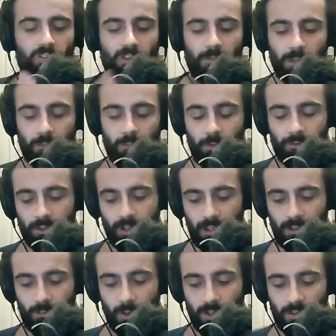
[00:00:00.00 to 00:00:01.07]
it's like similar with
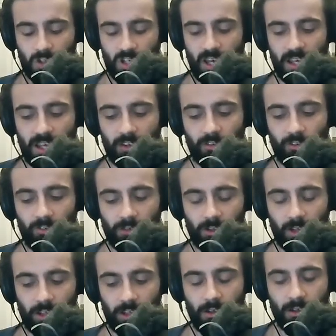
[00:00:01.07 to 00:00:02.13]
like when Jay's
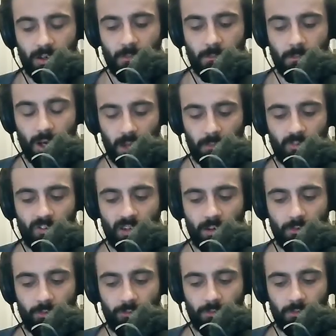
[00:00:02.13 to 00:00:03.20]
like by
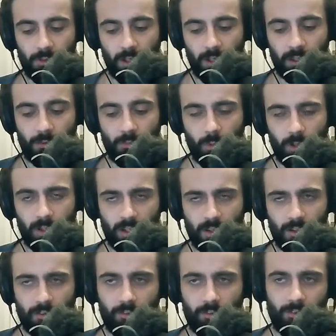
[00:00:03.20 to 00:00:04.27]
himself, like when
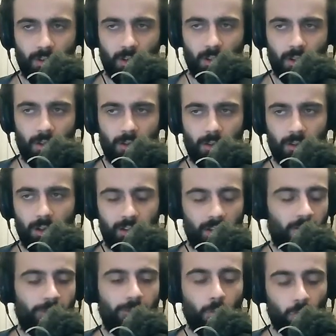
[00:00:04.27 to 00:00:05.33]
he's, I
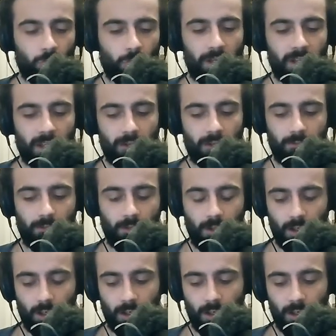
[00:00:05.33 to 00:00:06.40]
think the 420
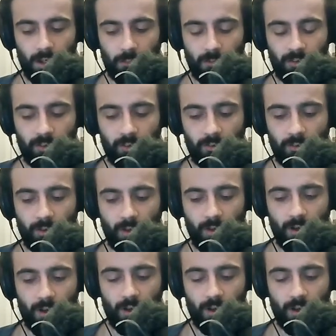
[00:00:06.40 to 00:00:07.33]
episode,